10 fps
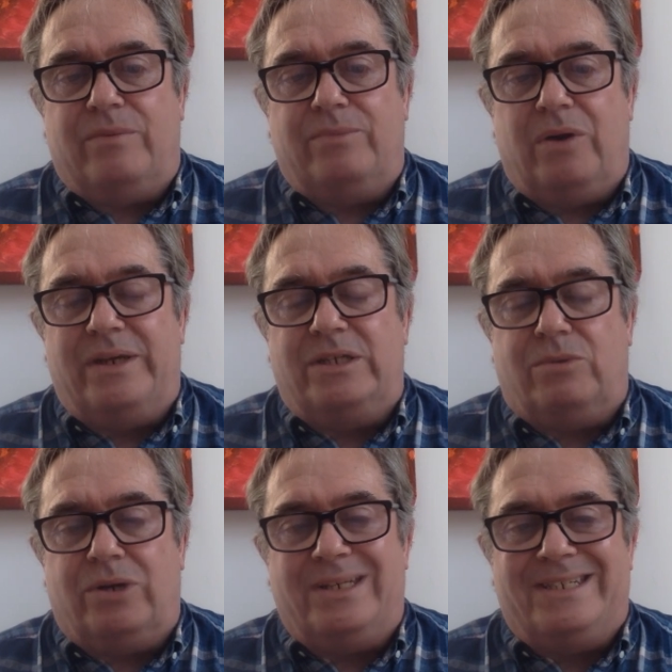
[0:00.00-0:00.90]
from
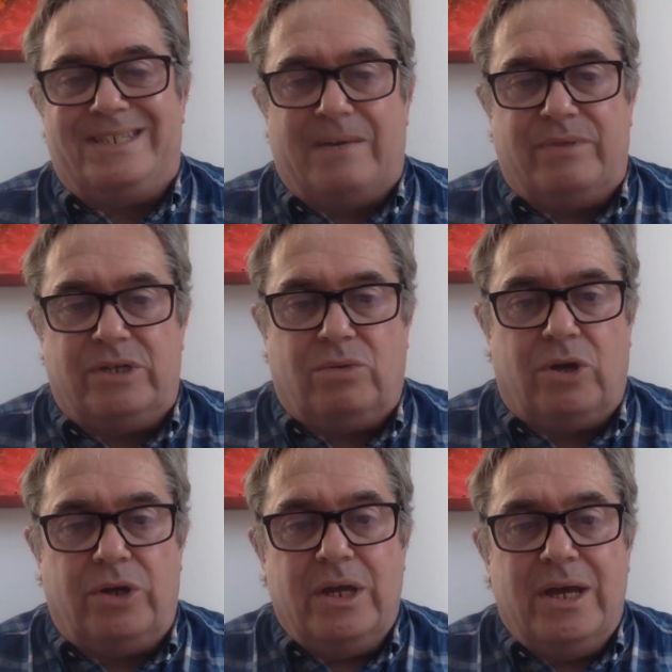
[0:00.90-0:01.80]
9-1 into
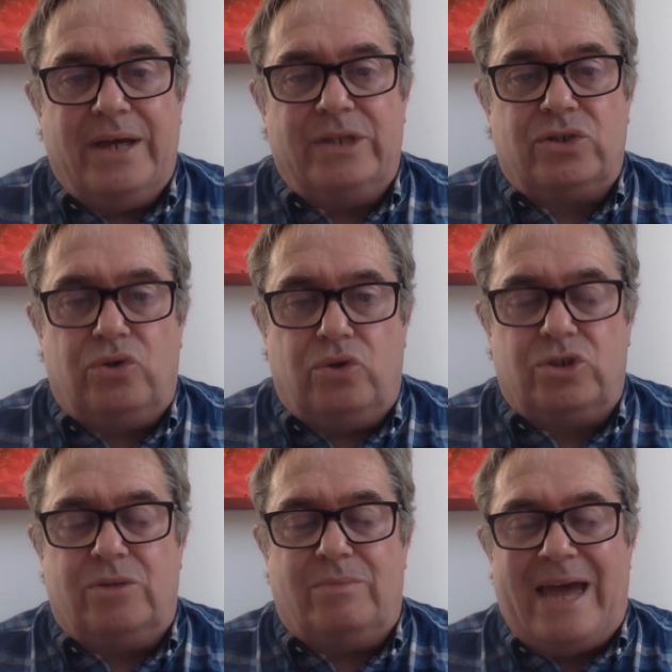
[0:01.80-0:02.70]
7-1, and it's
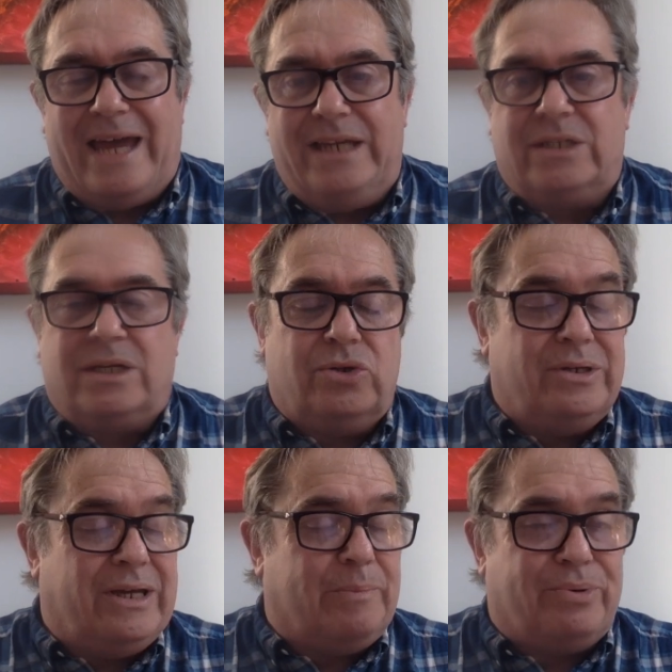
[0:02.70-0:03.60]
horse number 8. I
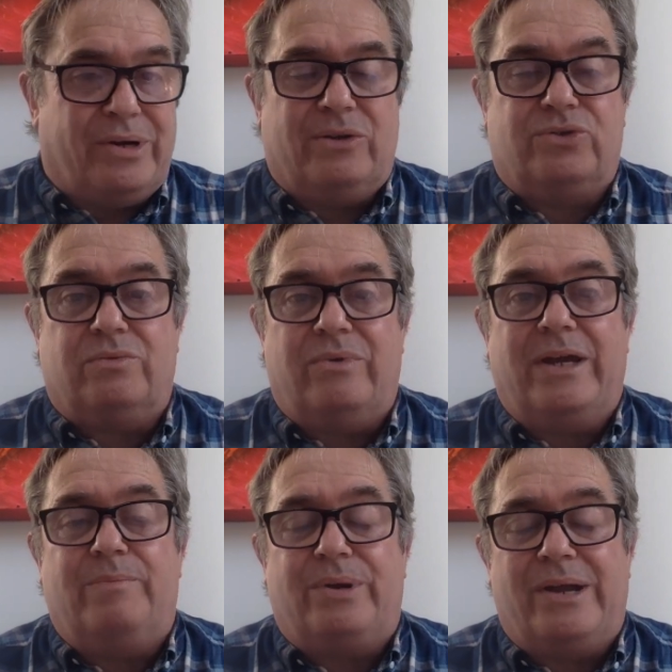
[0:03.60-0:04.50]
couldn't get
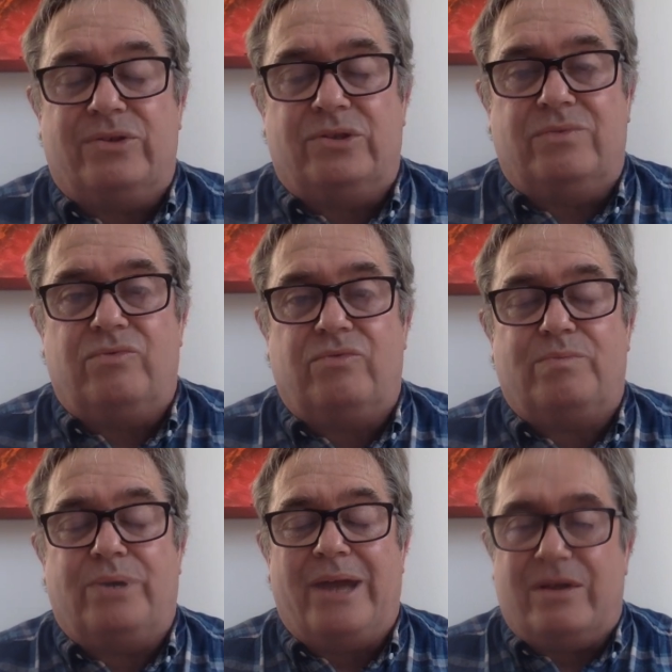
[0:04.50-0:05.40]
the
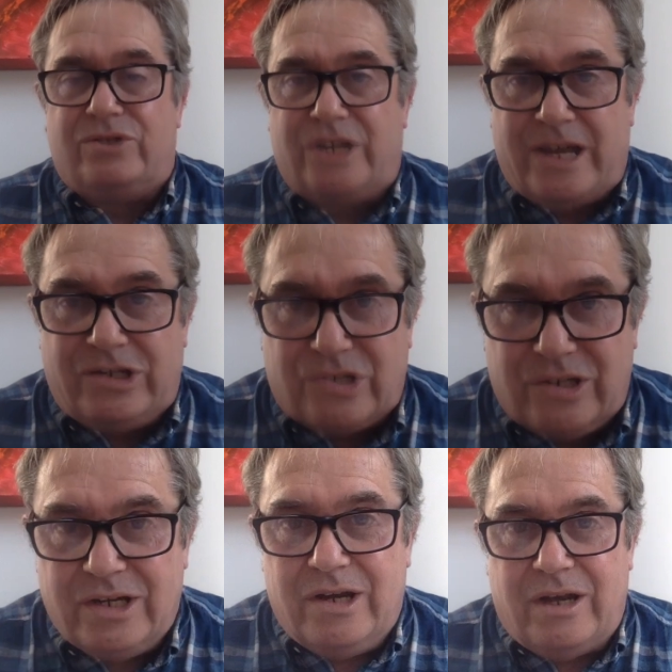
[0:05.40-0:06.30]

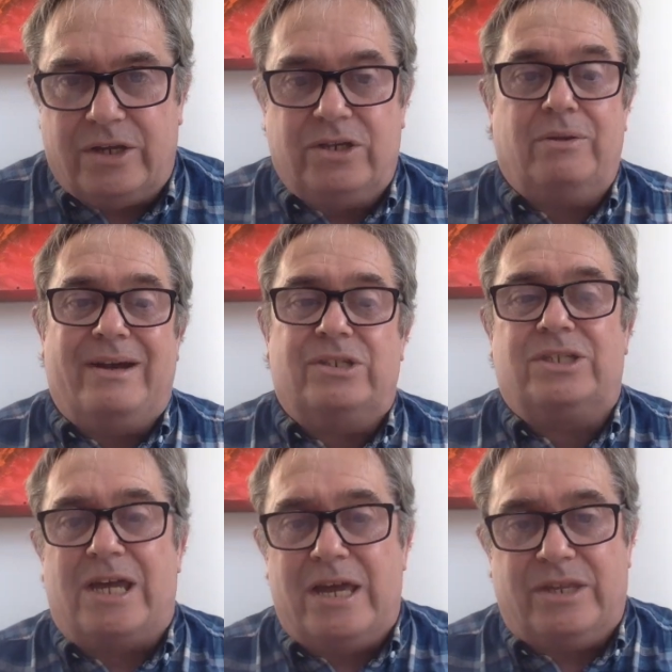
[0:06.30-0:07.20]
pronunciation. I didn't know how
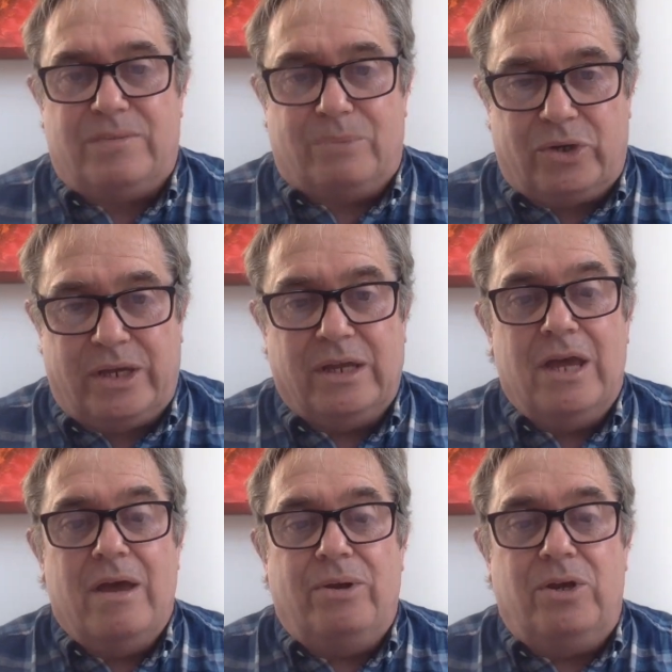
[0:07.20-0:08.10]
to say it this morning,
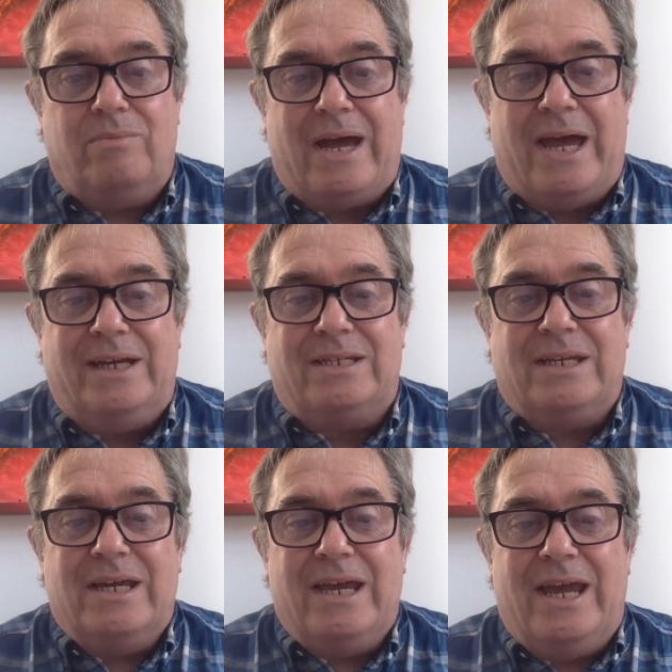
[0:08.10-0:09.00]
but number
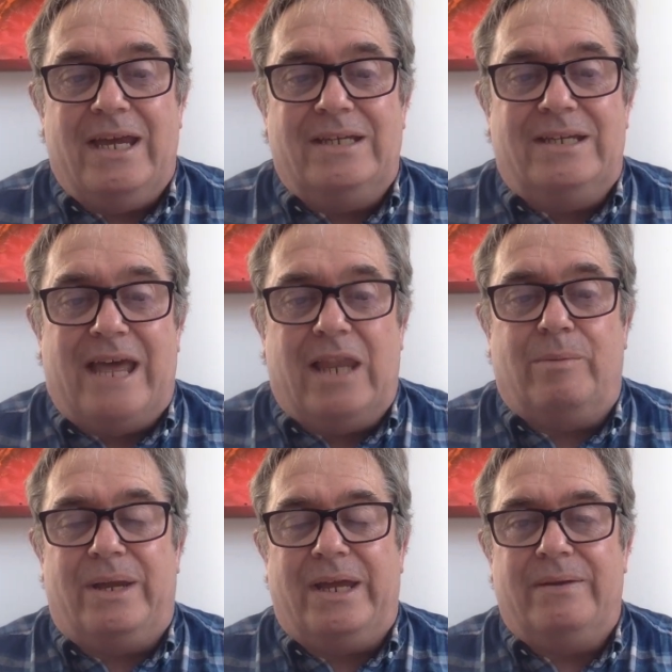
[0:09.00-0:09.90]
8
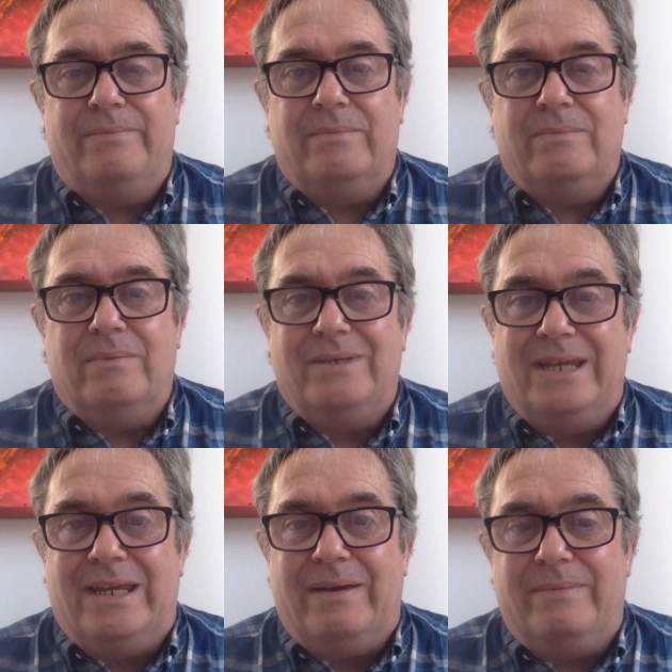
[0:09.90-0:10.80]
Indelibly
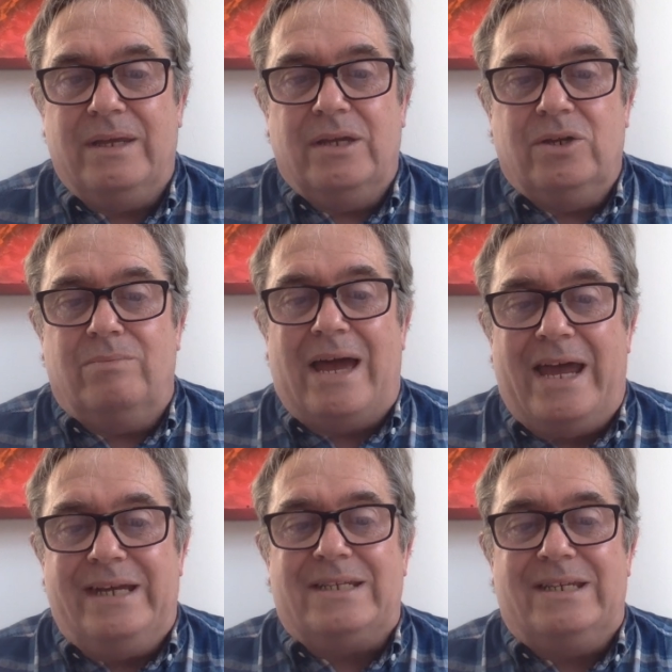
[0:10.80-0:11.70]
did it. Number
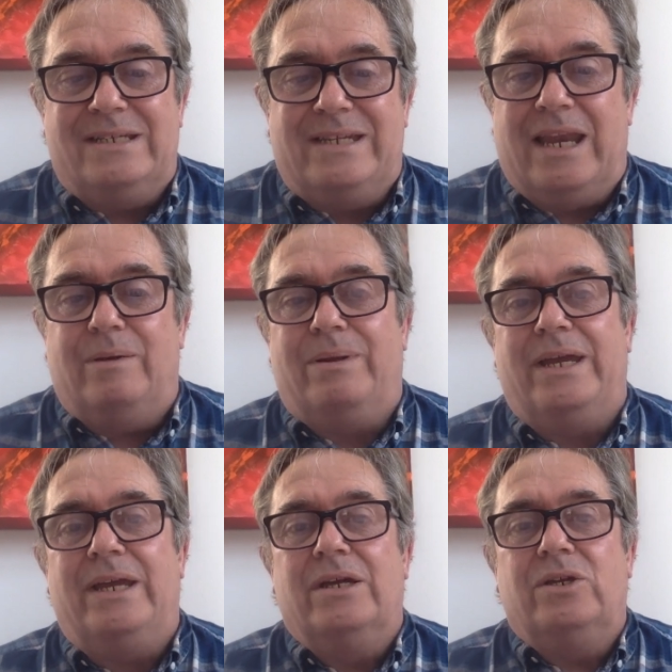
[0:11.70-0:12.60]
8
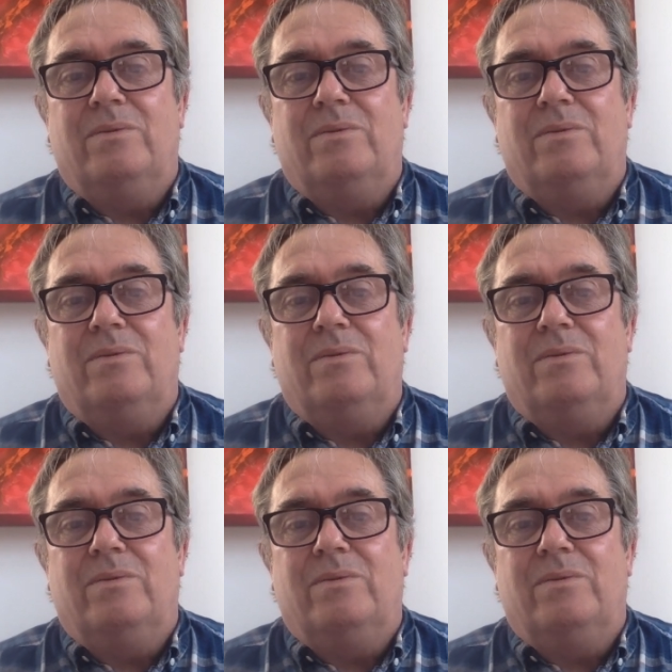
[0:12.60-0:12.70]
Indelibly